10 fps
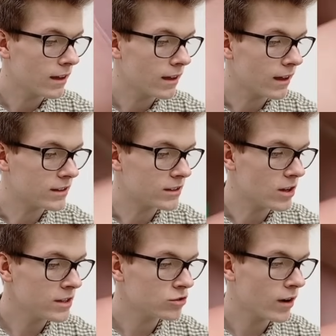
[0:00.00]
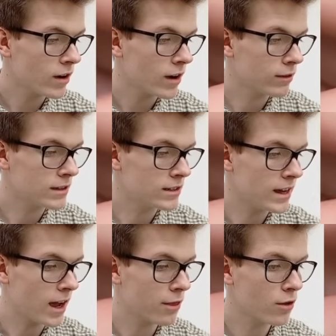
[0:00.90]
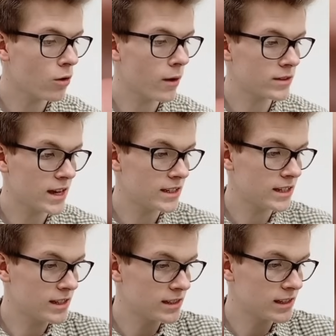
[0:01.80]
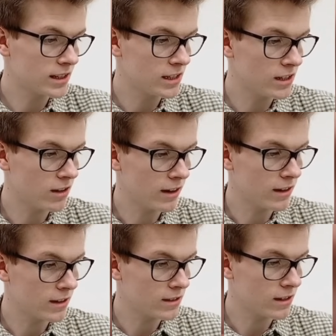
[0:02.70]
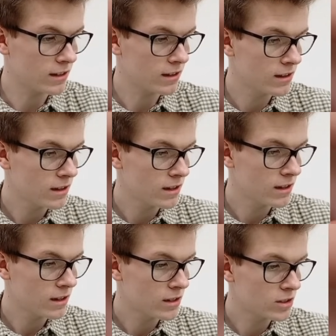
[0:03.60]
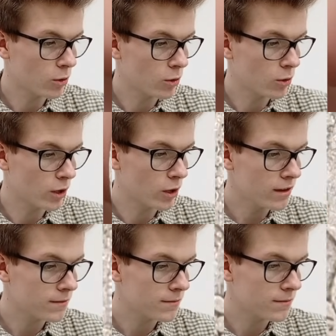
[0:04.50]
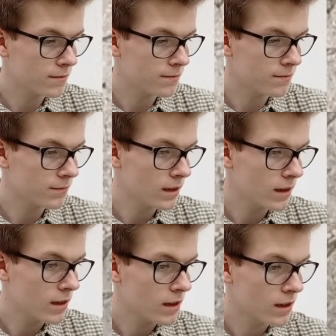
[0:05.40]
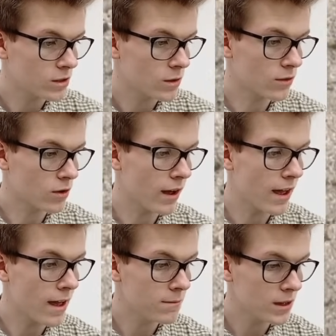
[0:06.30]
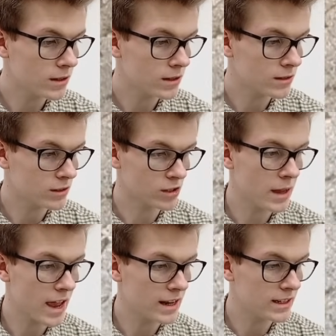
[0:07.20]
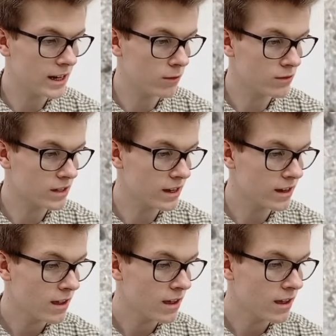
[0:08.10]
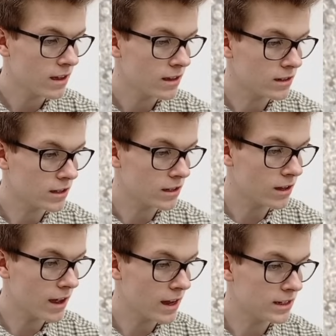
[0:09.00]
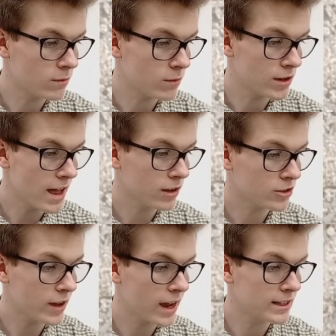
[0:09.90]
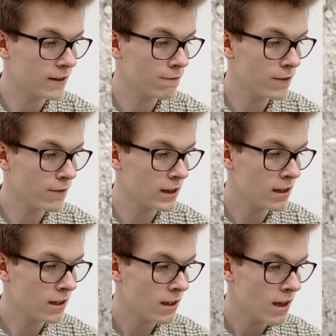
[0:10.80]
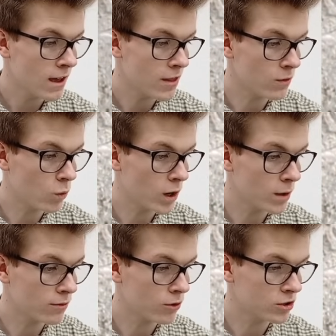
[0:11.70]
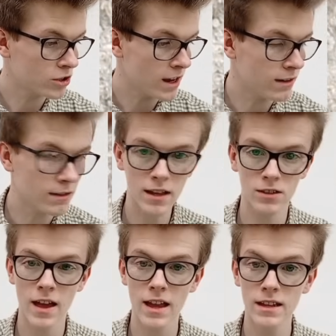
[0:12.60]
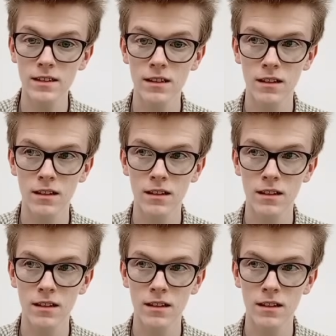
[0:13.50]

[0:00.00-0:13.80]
And so let's try and read the date. I thought it was 1869 as a spoiler alert. So we've got M, so it's going to be 18, obviously. 18 with an L, so 1850, then 1 before 10. Yes, that is.